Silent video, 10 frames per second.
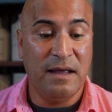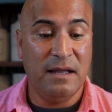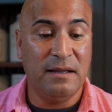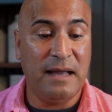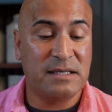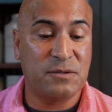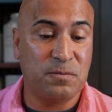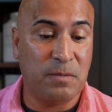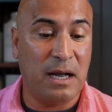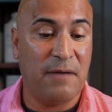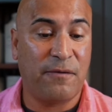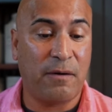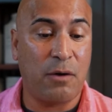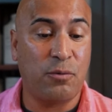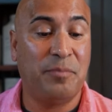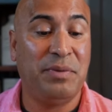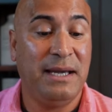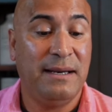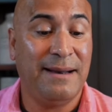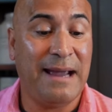Then the next, for our
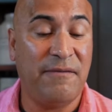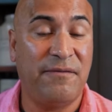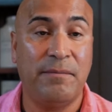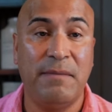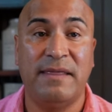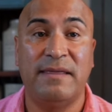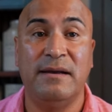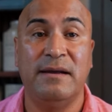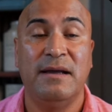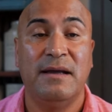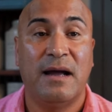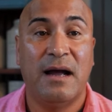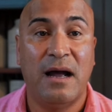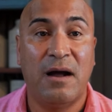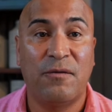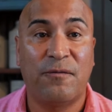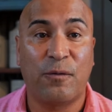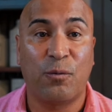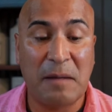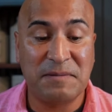repeated effort method,
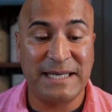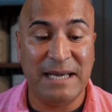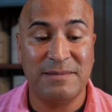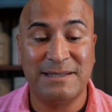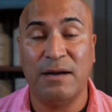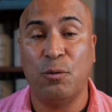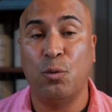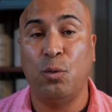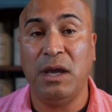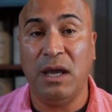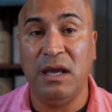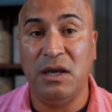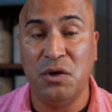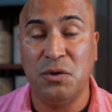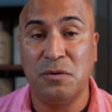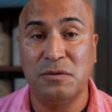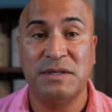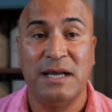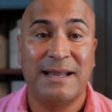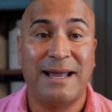for rep schemes that we
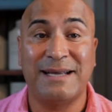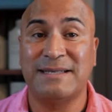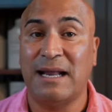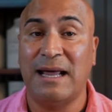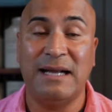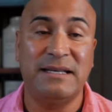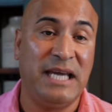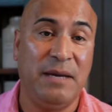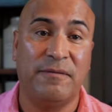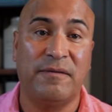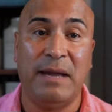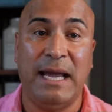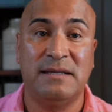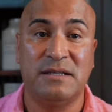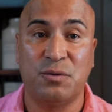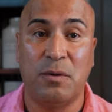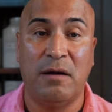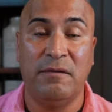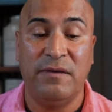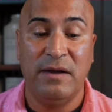use, like I said, I like to keep it from 8 to
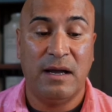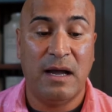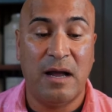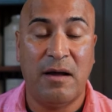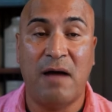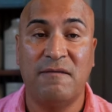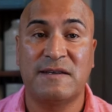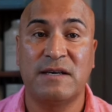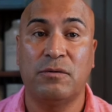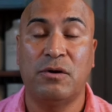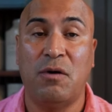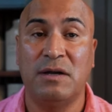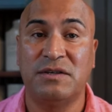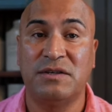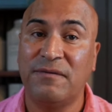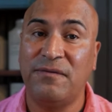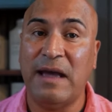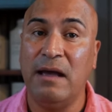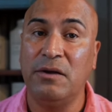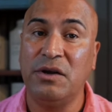12. Obviously, we're going to
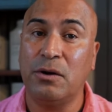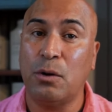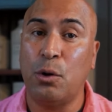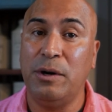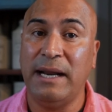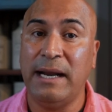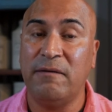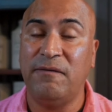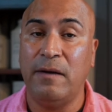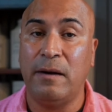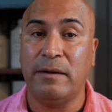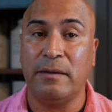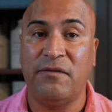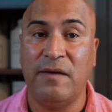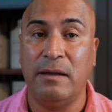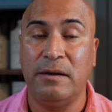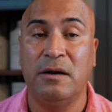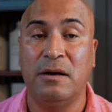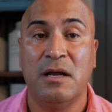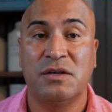failure or near
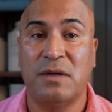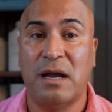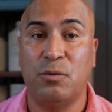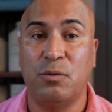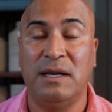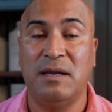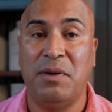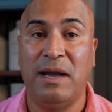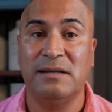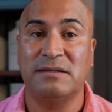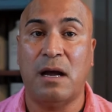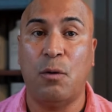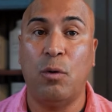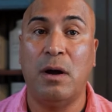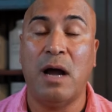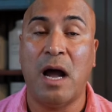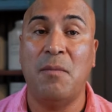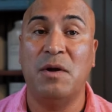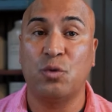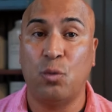failure, so that really depends on
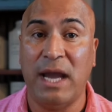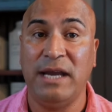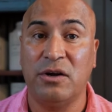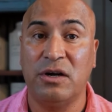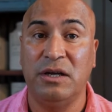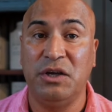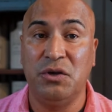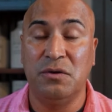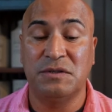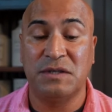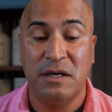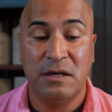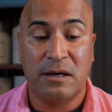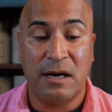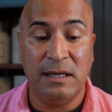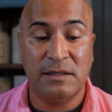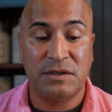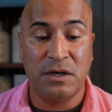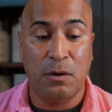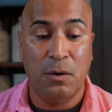how much weight you're going to use. All right,
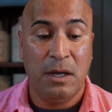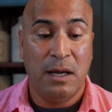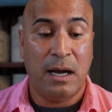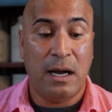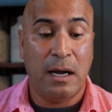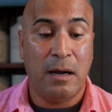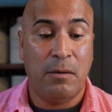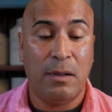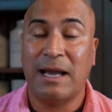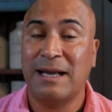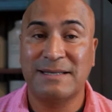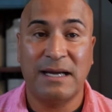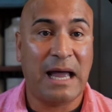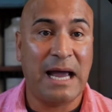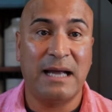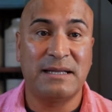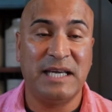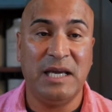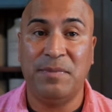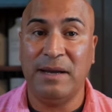so like I said, I like
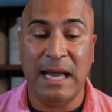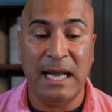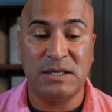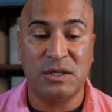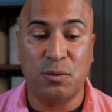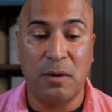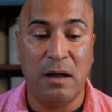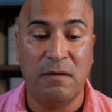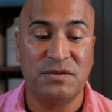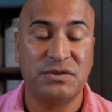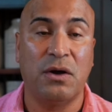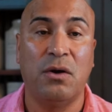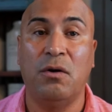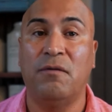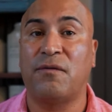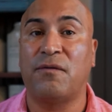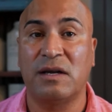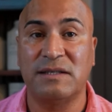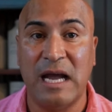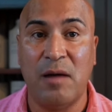to keep it 8 to 12. So, for
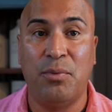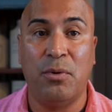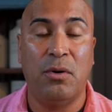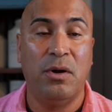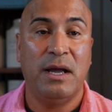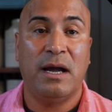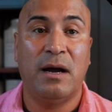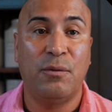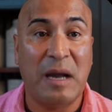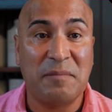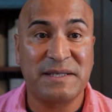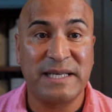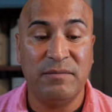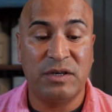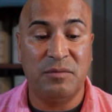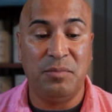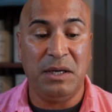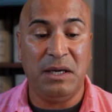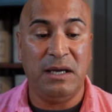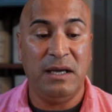example, a rep scheme could
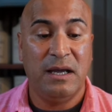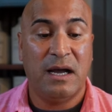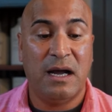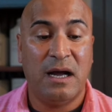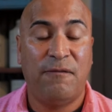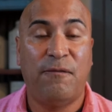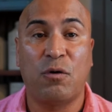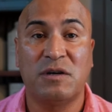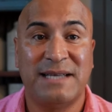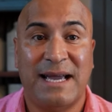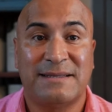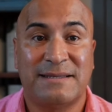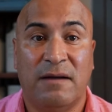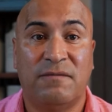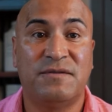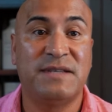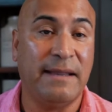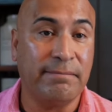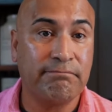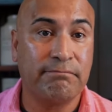be 4 sets of
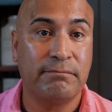10.